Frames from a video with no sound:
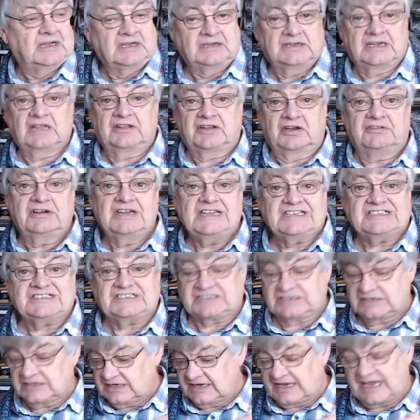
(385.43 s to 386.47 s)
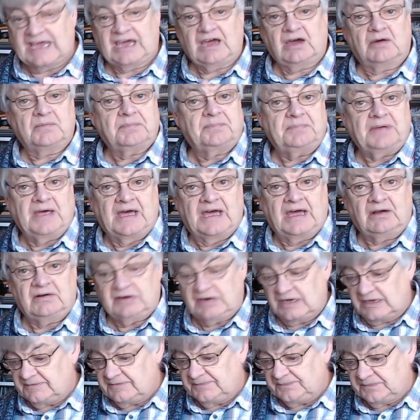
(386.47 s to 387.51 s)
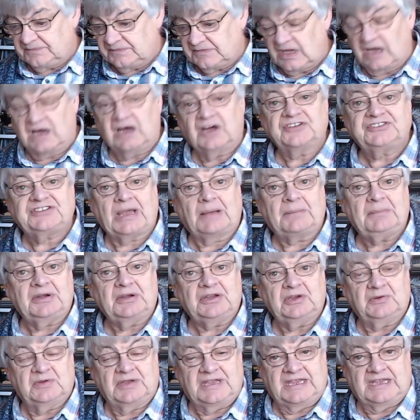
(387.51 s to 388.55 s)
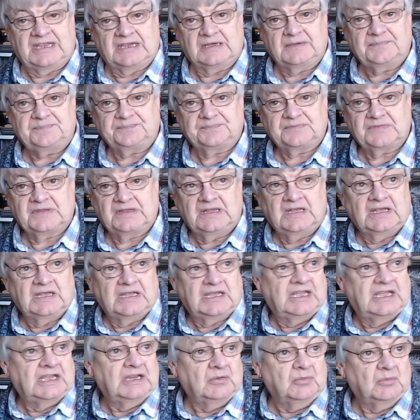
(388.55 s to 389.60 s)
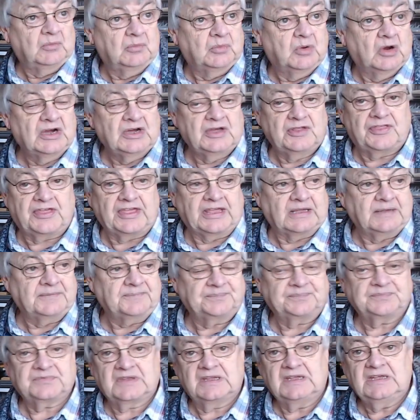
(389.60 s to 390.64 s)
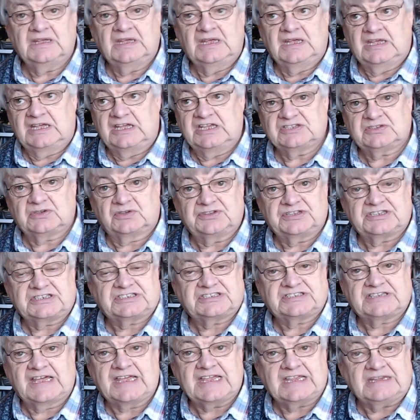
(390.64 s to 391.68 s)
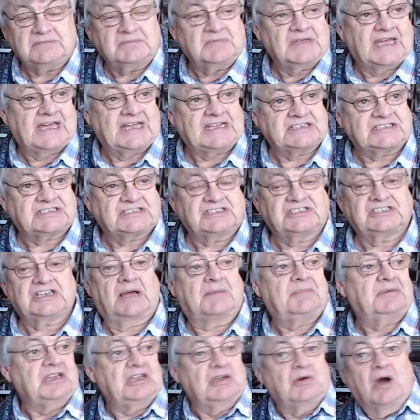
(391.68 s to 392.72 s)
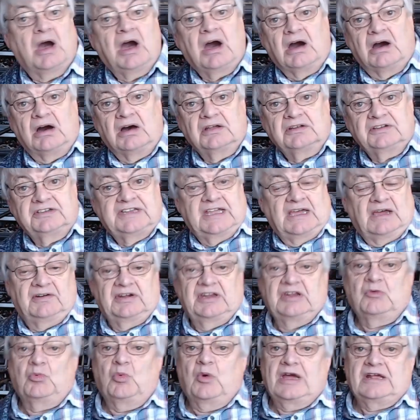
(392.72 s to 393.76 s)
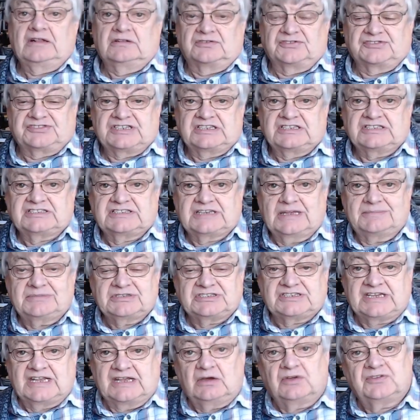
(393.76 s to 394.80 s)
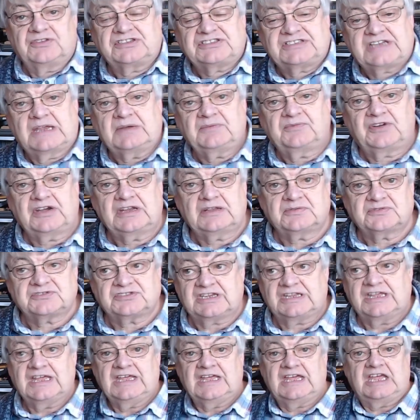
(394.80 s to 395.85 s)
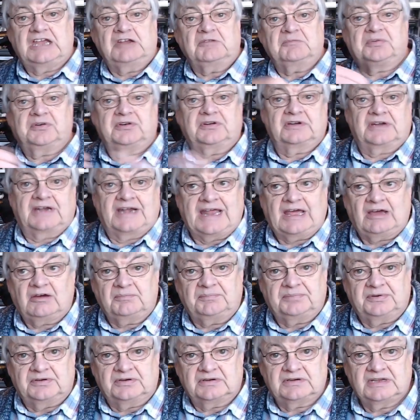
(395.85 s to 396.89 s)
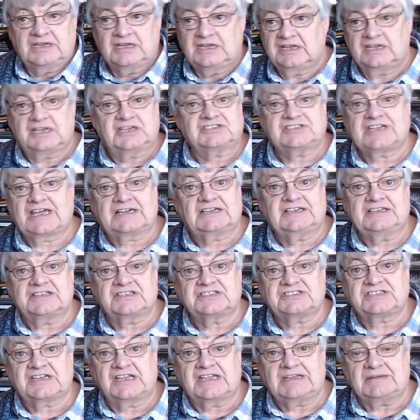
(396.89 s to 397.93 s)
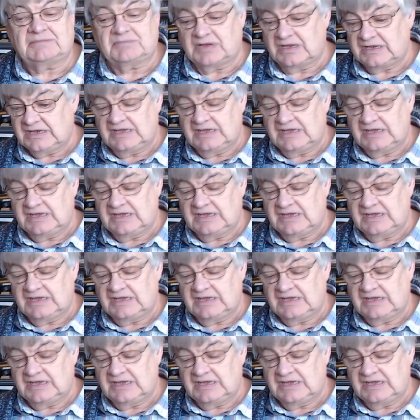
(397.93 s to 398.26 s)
Now there is. Our RW here in Worthing is on the same as WR down in Wells in Somerset, on the same frequency. Input and output exactly the same.